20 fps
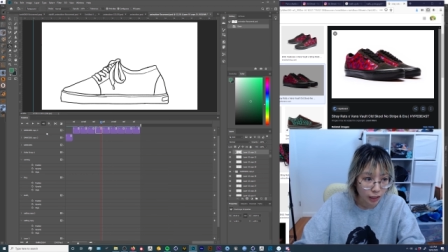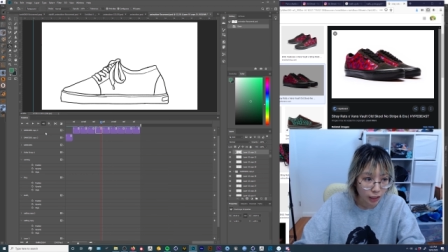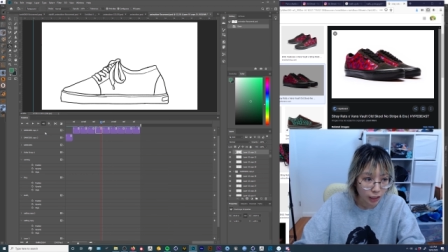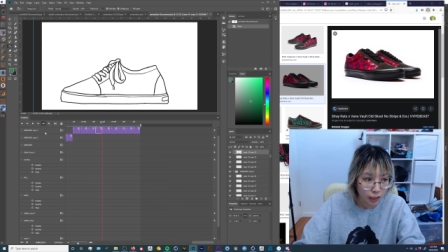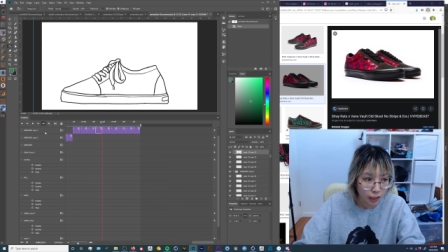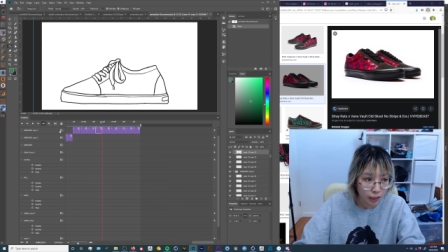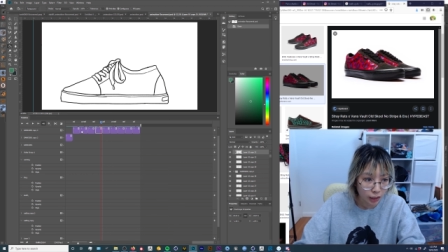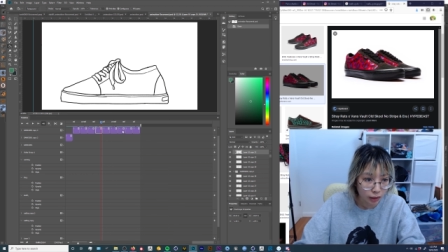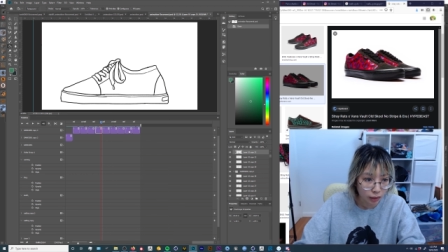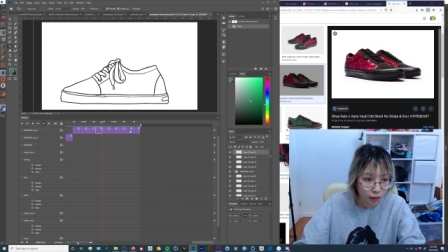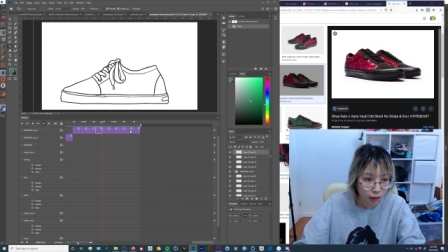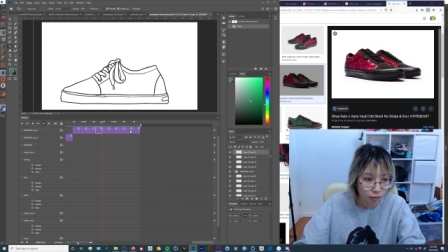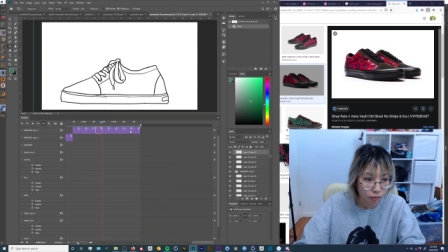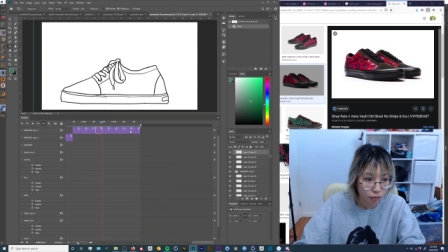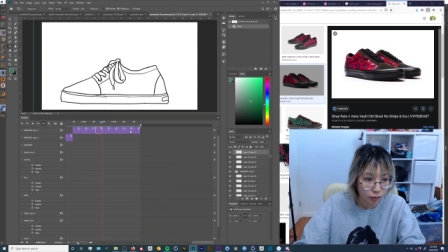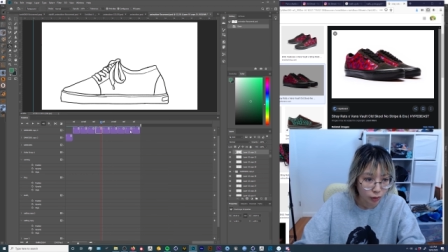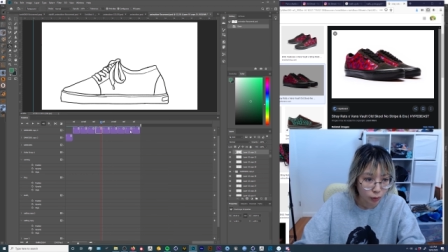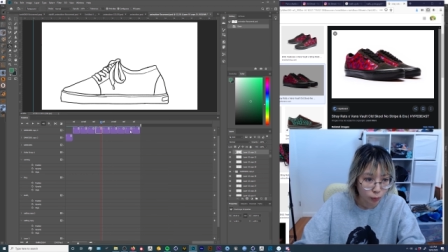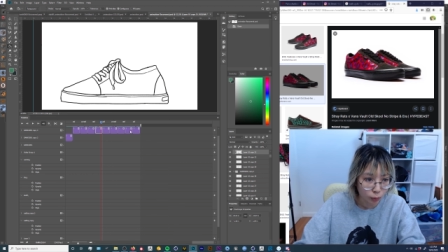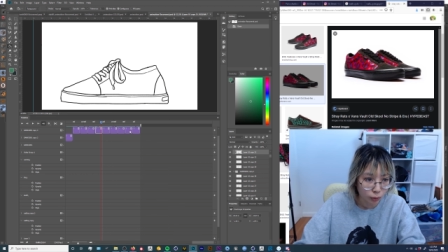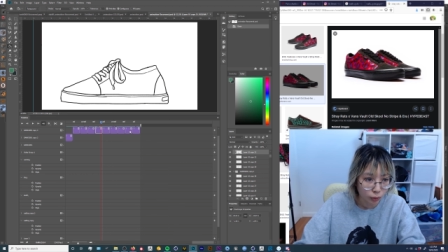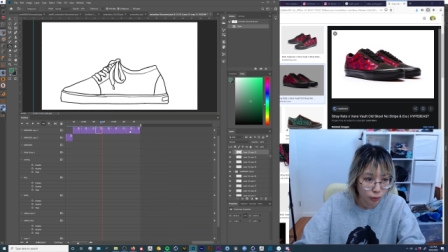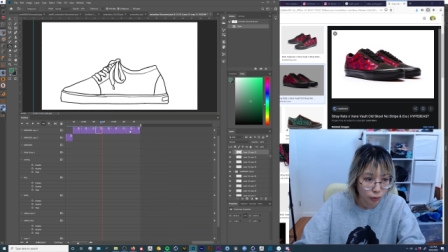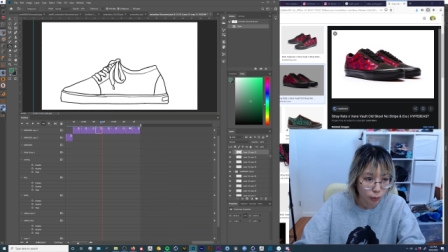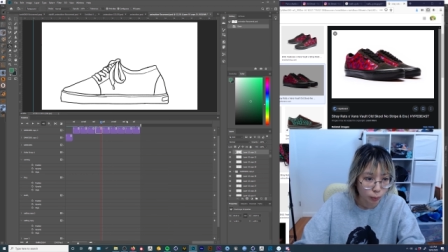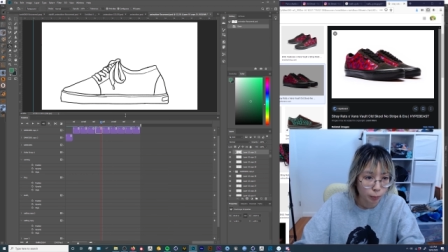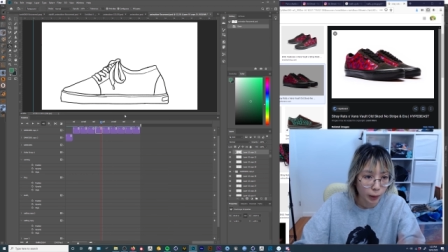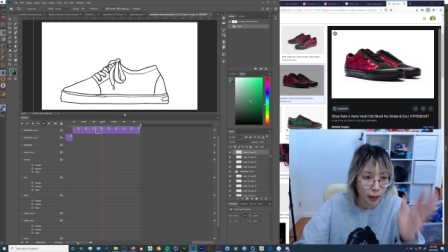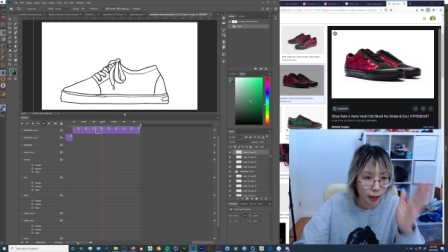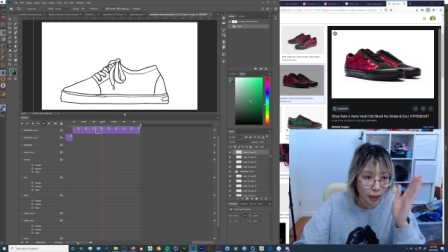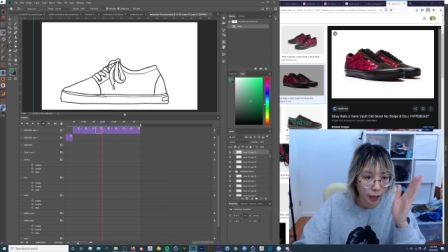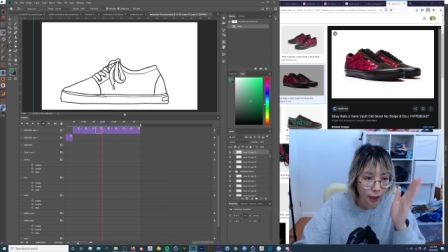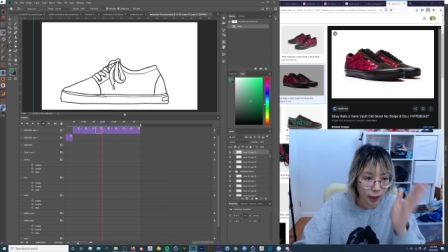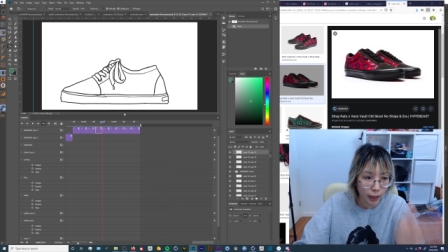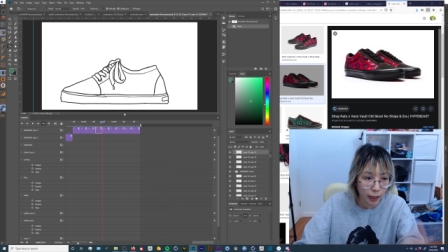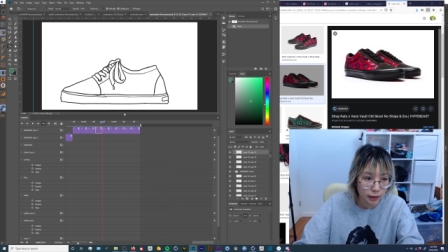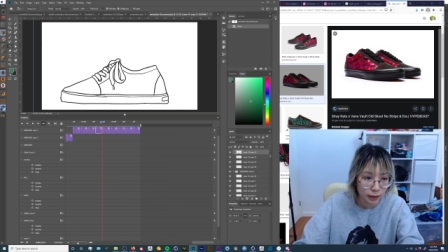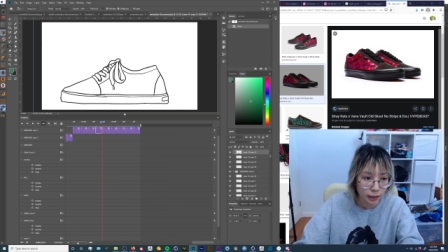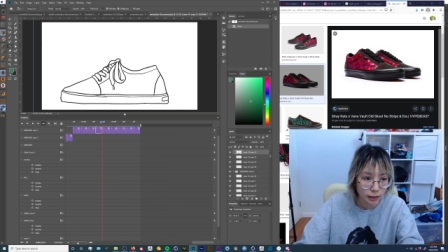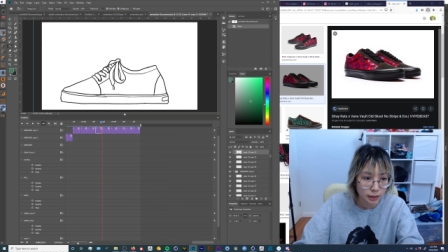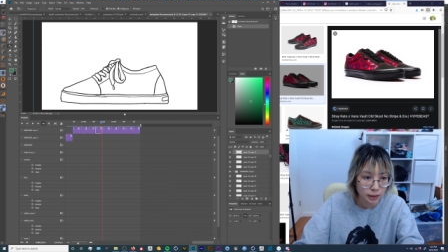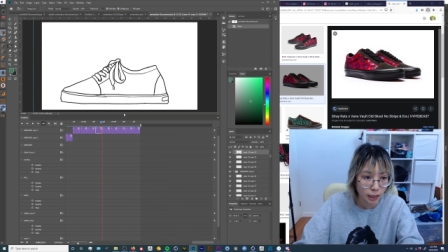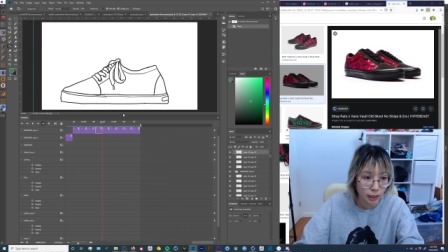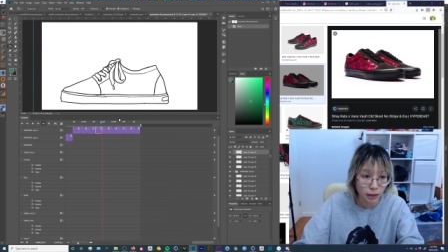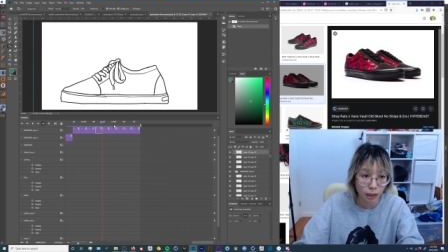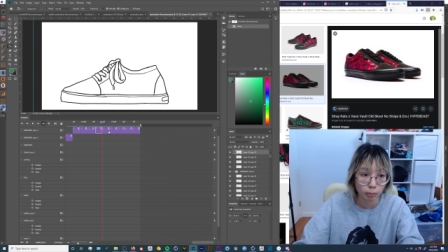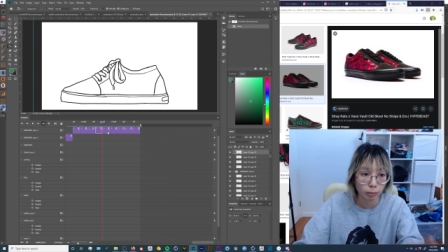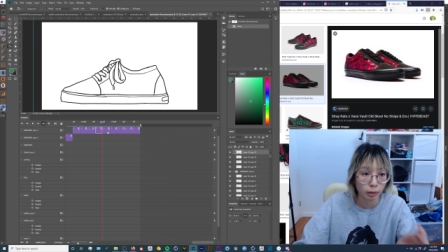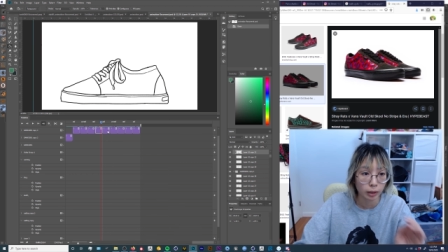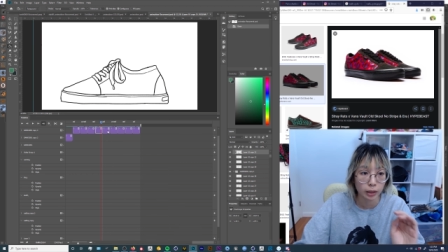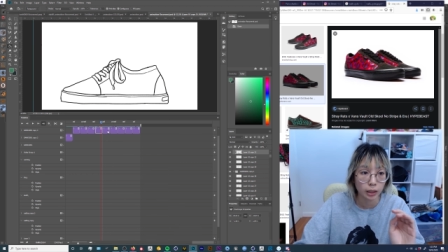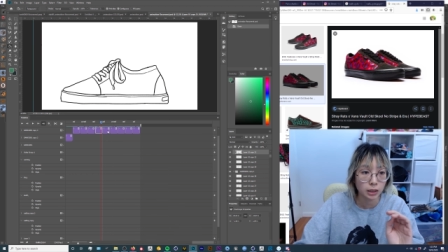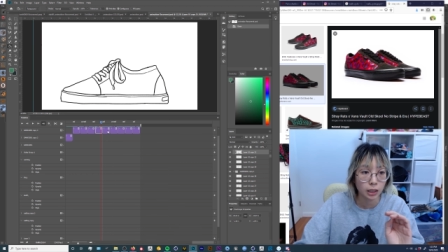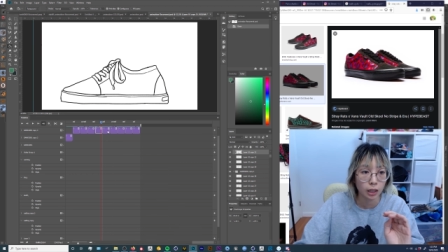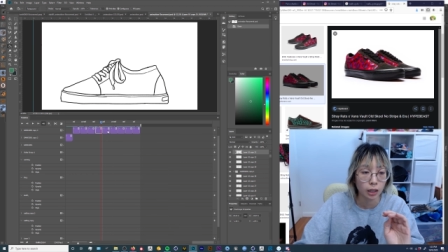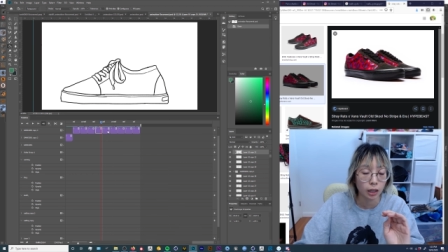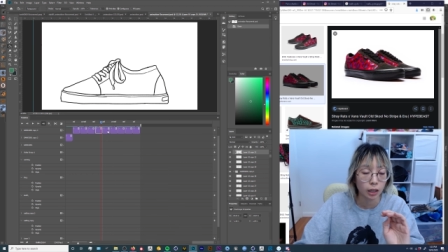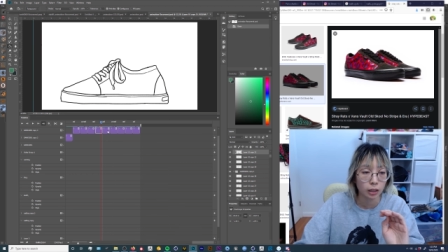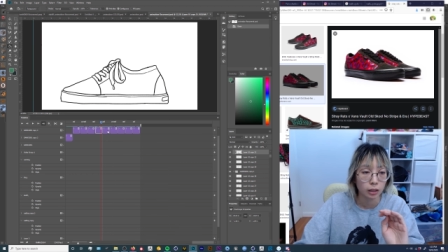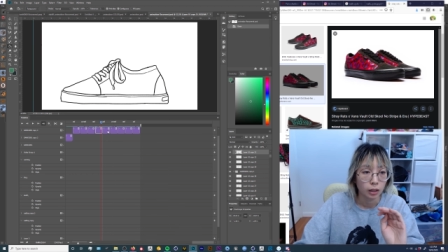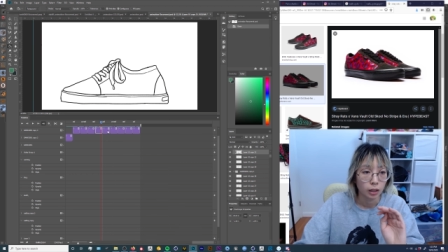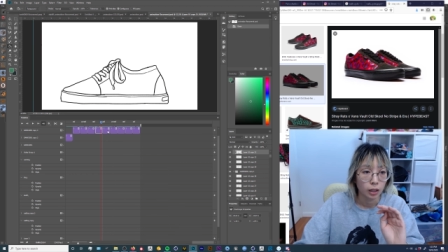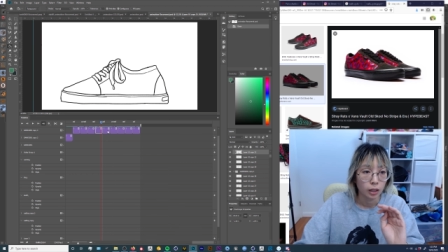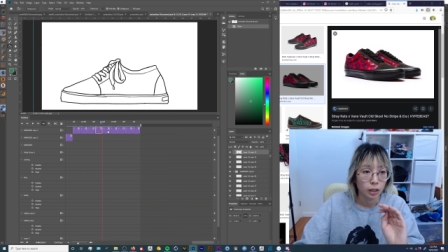in that video group at the exact time. Like, let's say